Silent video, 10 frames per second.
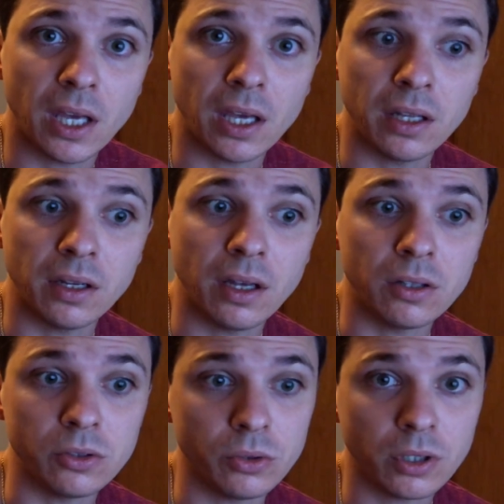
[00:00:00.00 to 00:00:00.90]
at
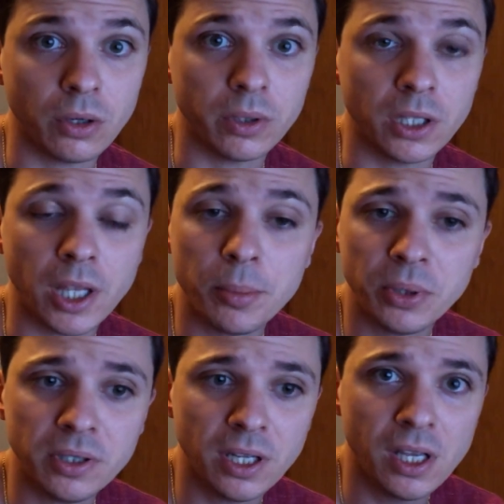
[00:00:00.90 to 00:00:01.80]
Luna Cohen and
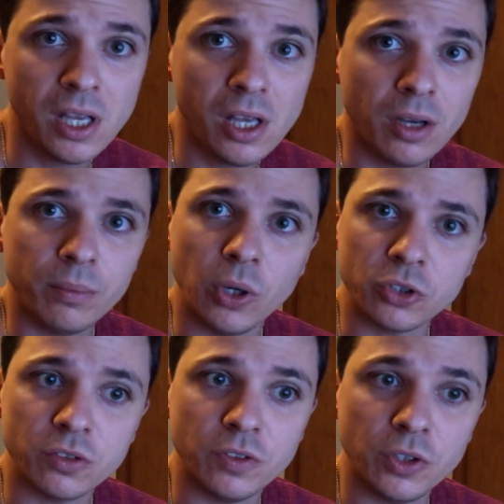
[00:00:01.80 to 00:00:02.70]
Lampert.
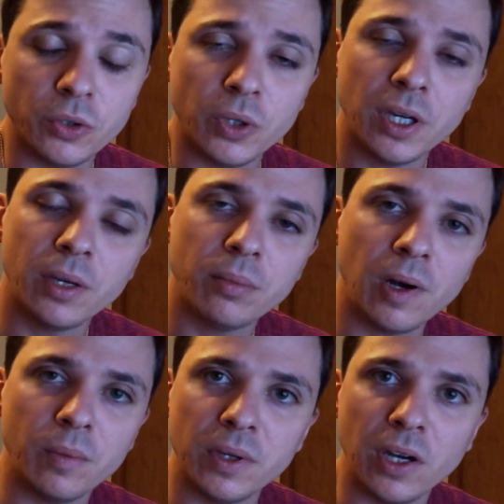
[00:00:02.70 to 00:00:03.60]
Most of you
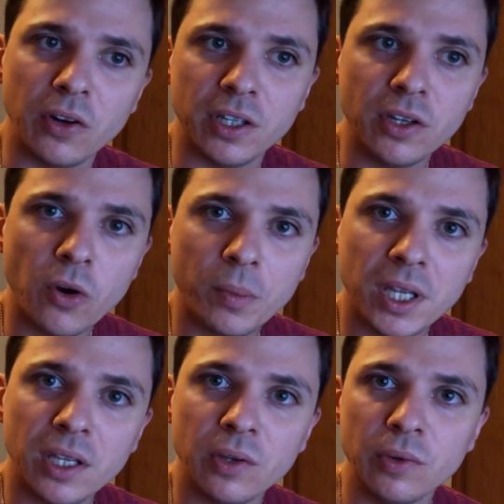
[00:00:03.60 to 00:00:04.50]
probably already know
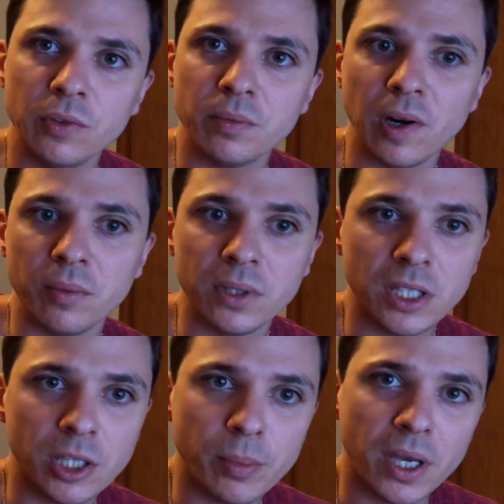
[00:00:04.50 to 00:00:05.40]
me. We've probably
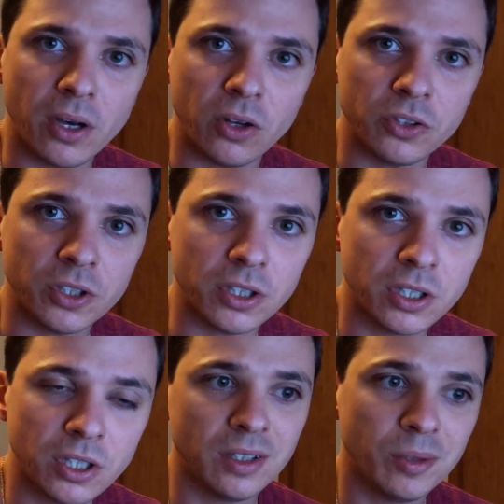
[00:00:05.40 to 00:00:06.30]
emailed or
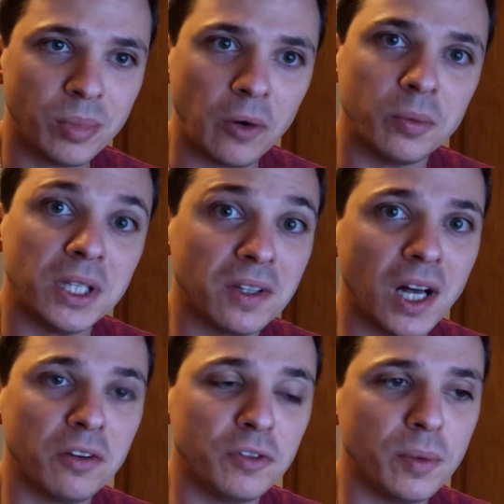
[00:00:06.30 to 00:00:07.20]
probably a
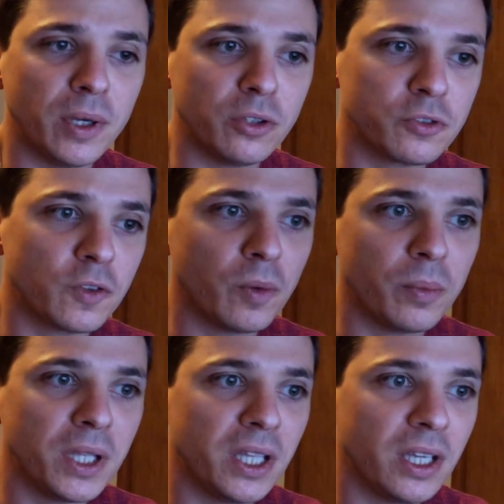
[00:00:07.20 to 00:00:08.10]
lot of emails
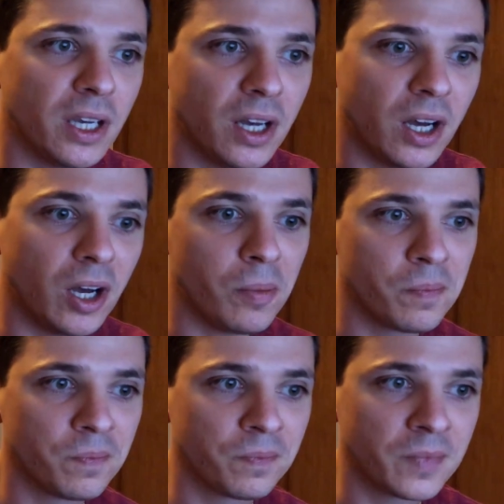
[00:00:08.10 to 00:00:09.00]
from me
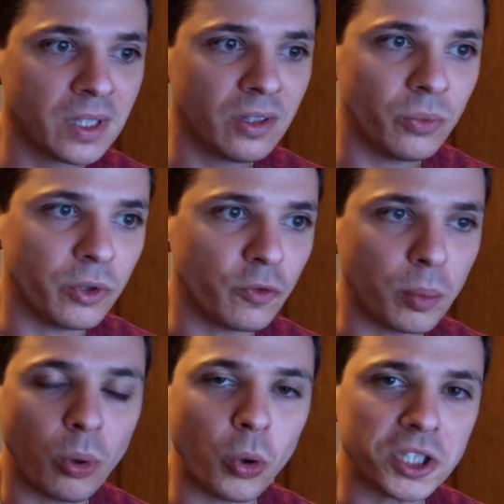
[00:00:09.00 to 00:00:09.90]
with
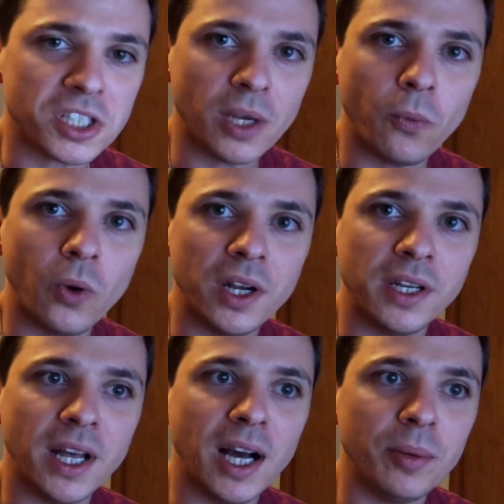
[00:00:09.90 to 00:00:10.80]
reports and
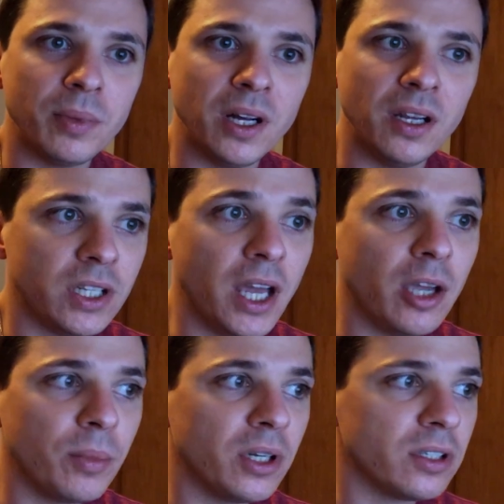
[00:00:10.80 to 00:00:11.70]
whatnot. But today
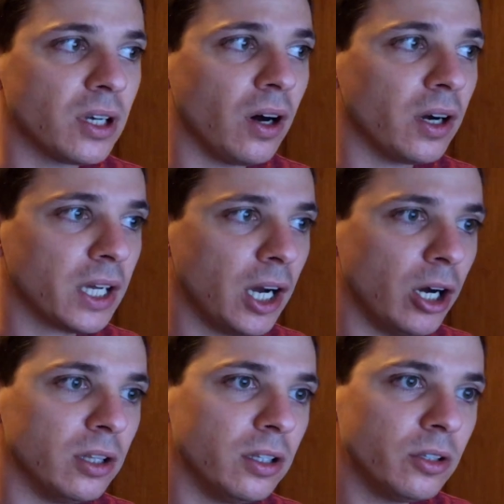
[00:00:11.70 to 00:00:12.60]
I'm going to talk
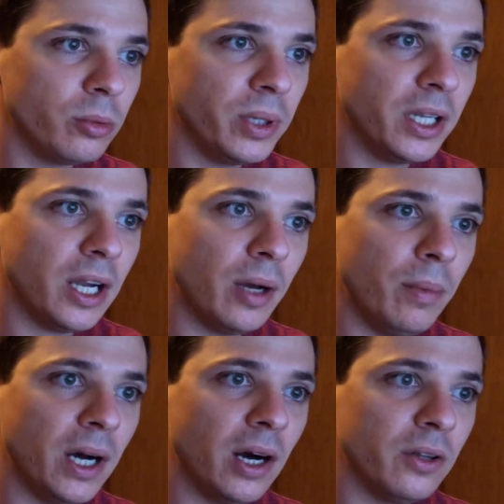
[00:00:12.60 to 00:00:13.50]
a little bit
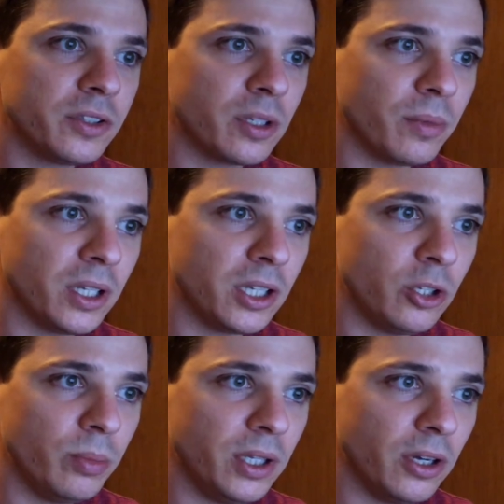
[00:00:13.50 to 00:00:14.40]
about some of the
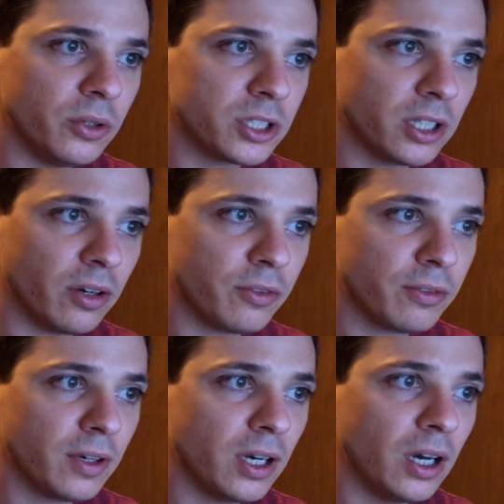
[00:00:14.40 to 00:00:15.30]
QBO stuff,